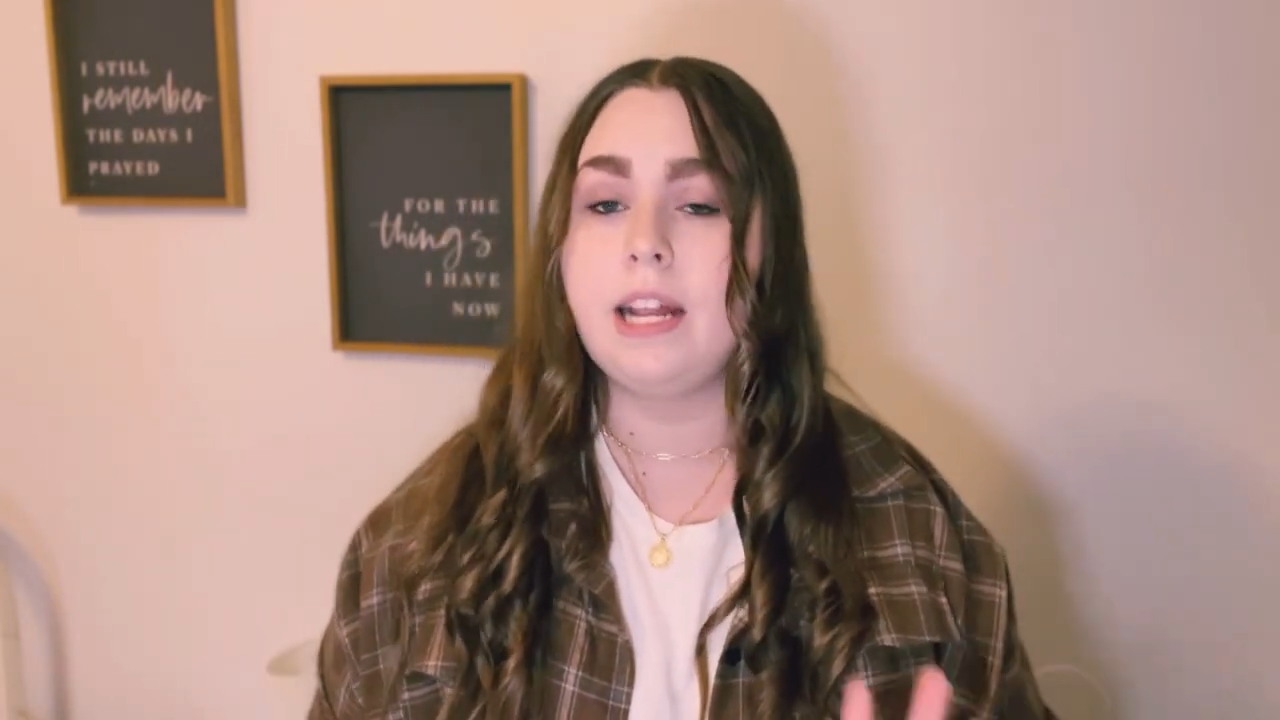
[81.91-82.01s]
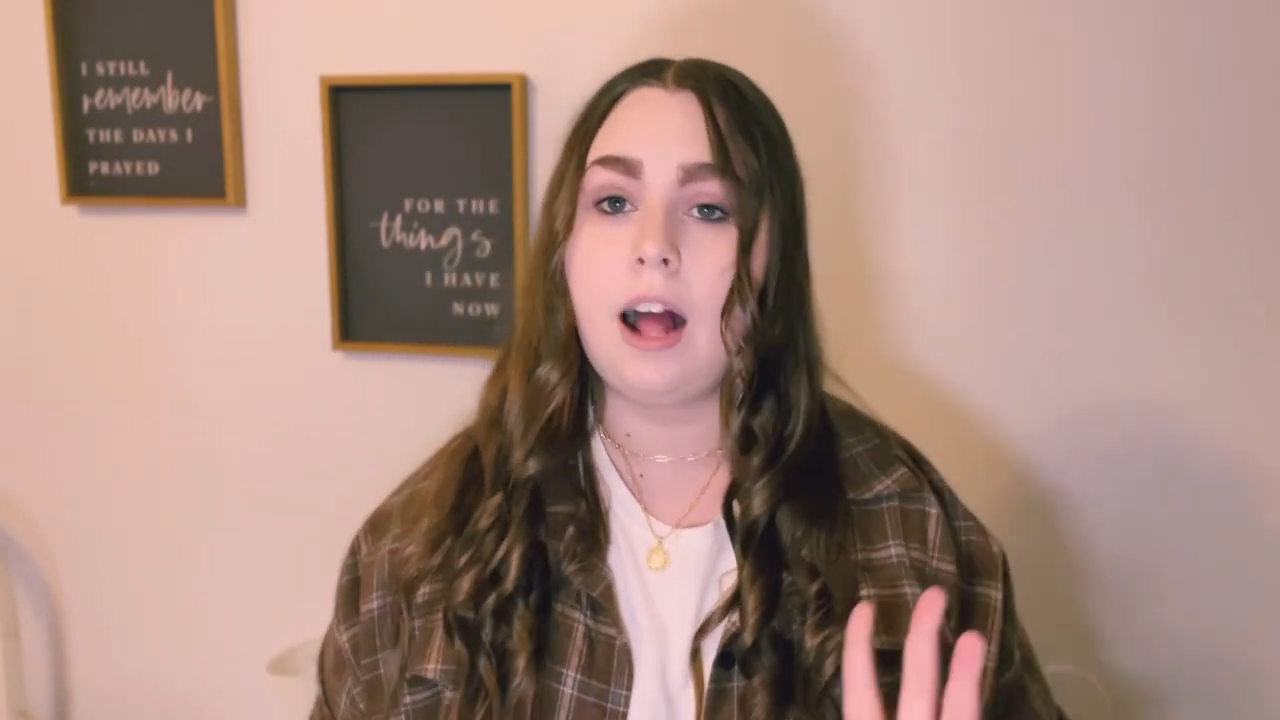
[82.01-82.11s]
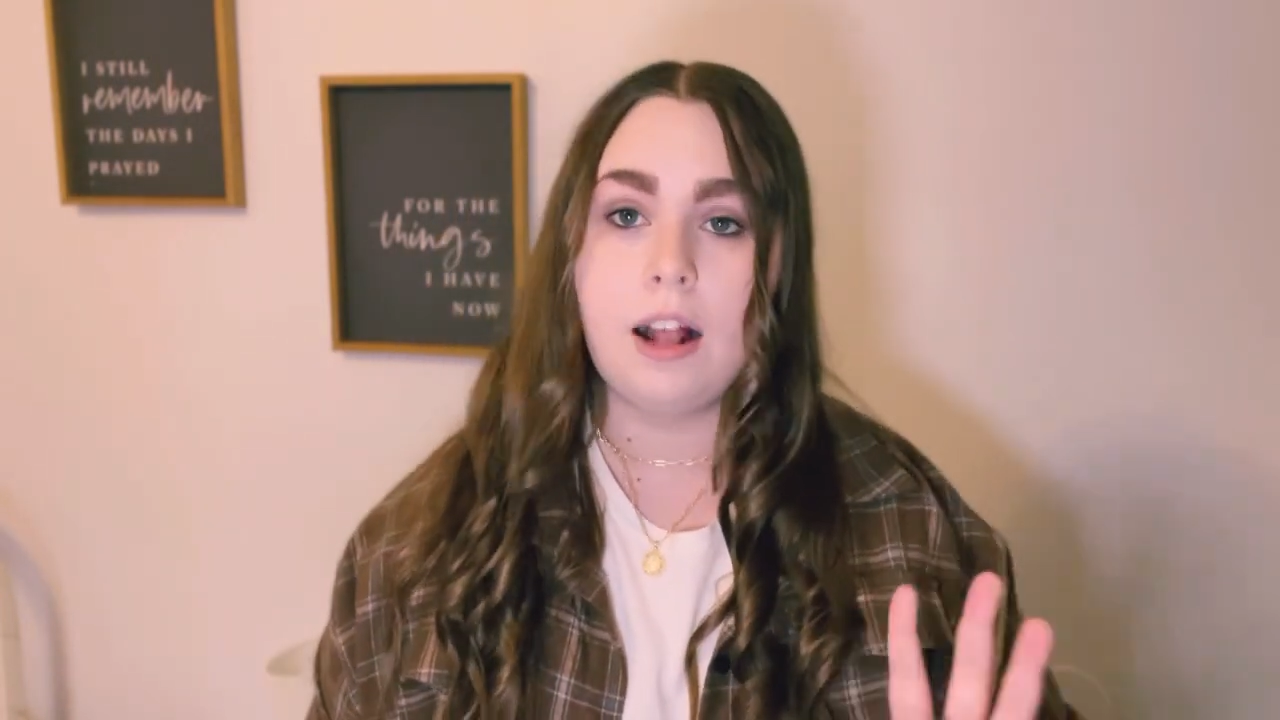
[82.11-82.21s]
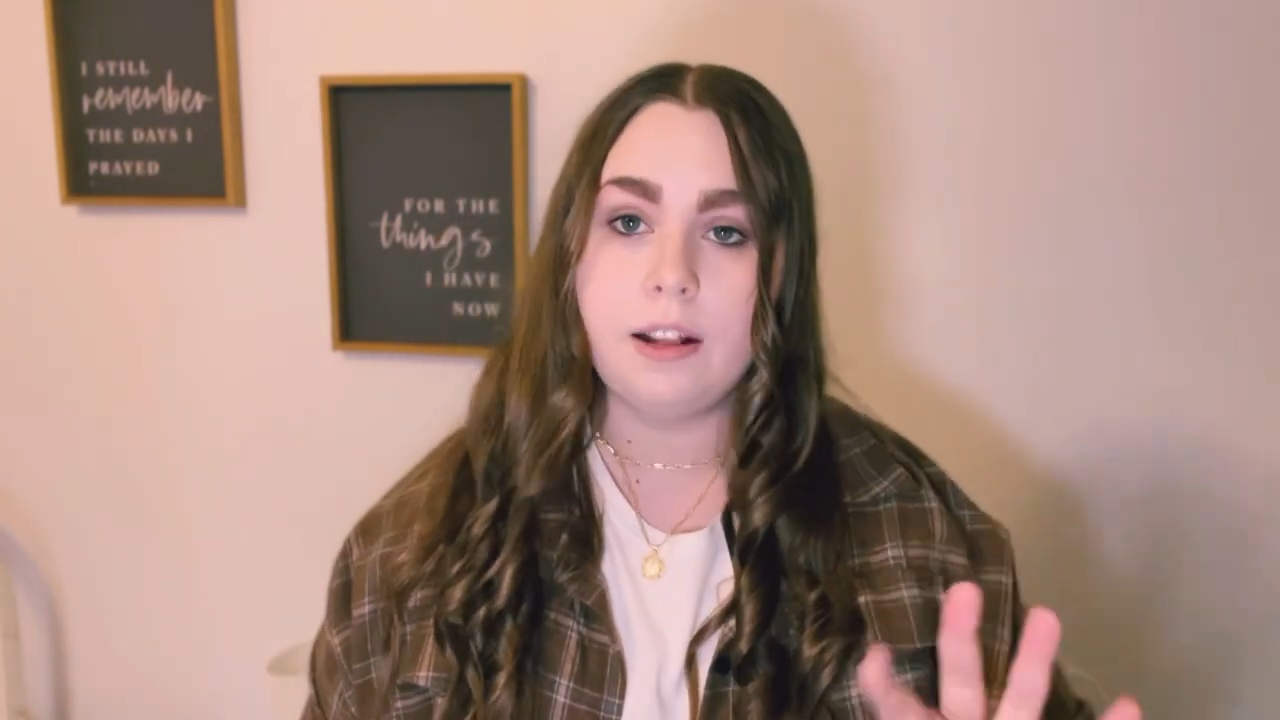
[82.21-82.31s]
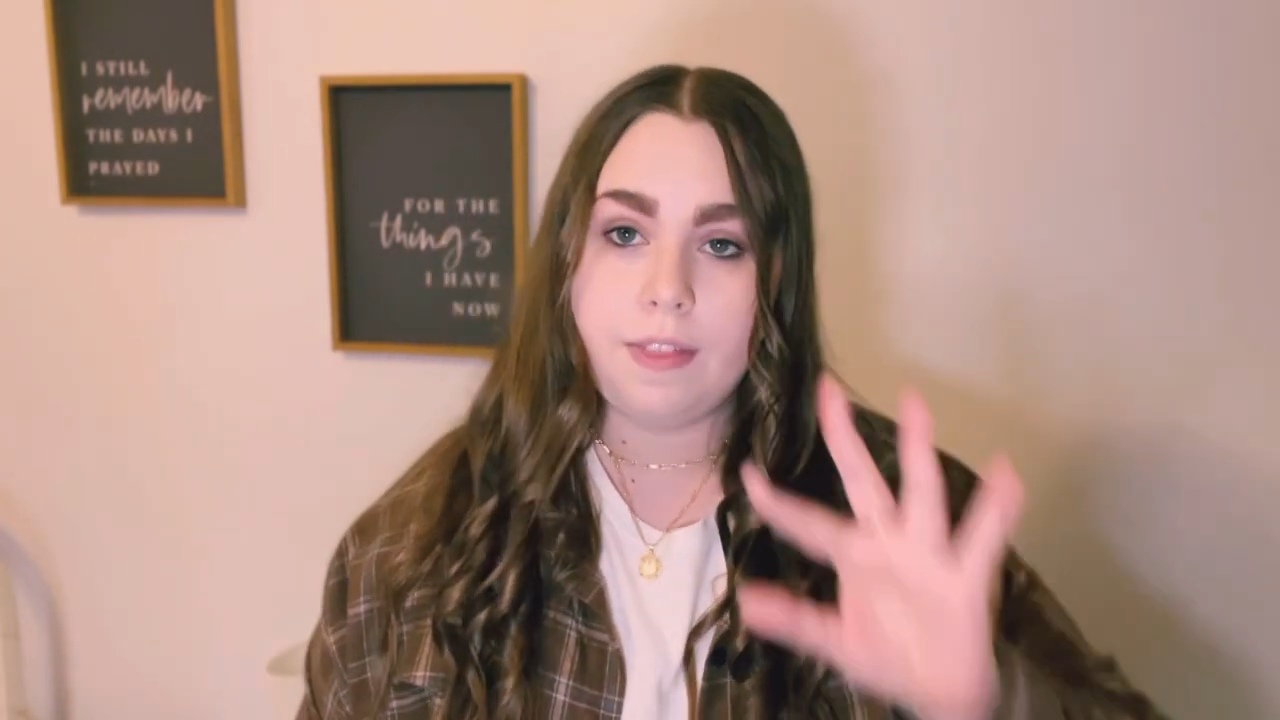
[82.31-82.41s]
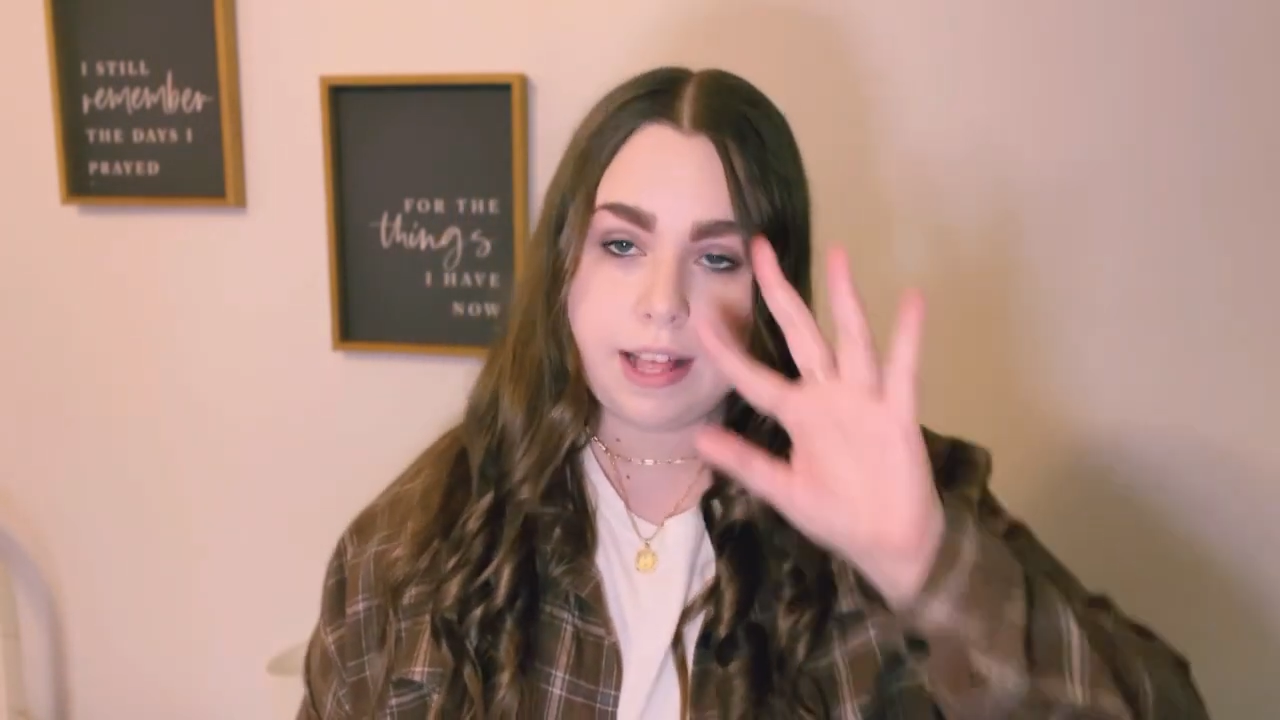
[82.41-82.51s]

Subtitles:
and all of